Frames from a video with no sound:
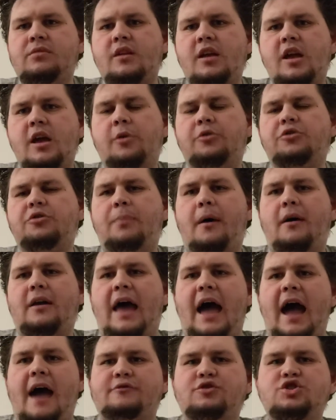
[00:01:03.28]
it was about
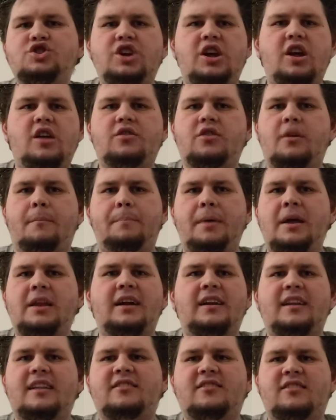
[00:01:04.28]
average. The
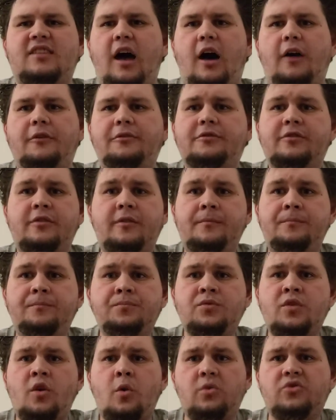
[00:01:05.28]
peanut itself
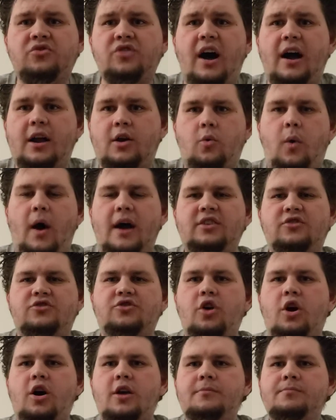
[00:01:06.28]
was not quite as
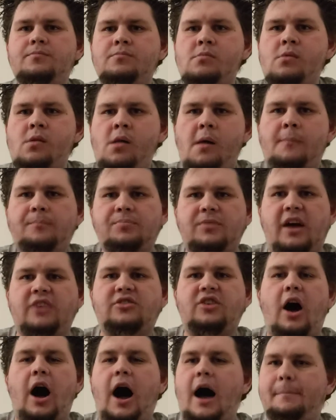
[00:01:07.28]
good as
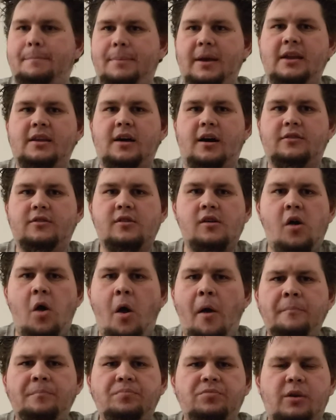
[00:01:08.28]
the hot peanut.
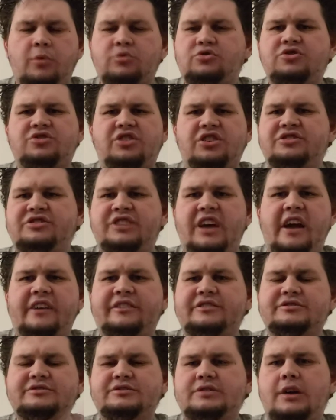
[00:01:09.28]
It was just a
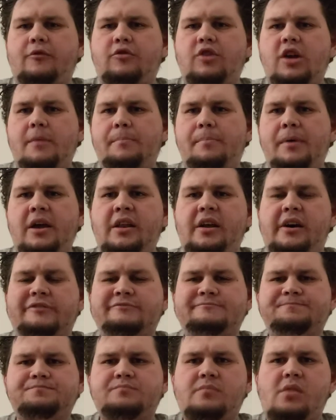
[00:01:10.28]
standard everyday peanut,
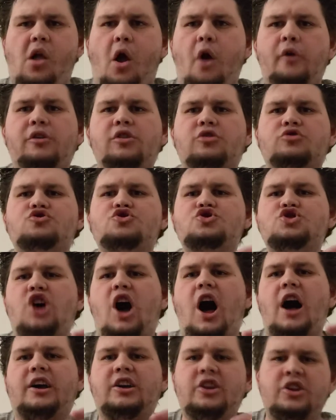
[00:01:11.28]
a little
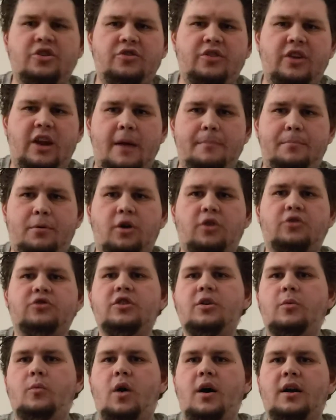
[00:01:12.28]
chalkier than I
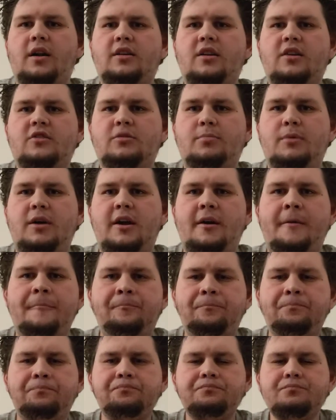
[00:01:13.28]
personally wanted it to be.
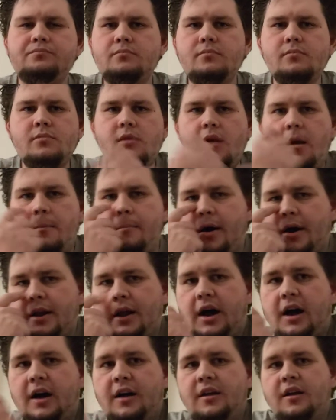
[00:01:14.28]
But
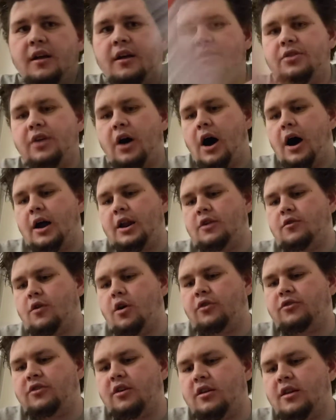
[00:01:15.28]
uh, the honey
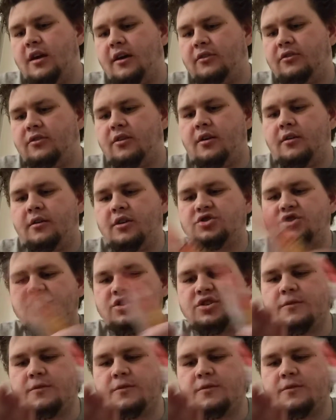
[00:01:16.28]
roastedness, let's just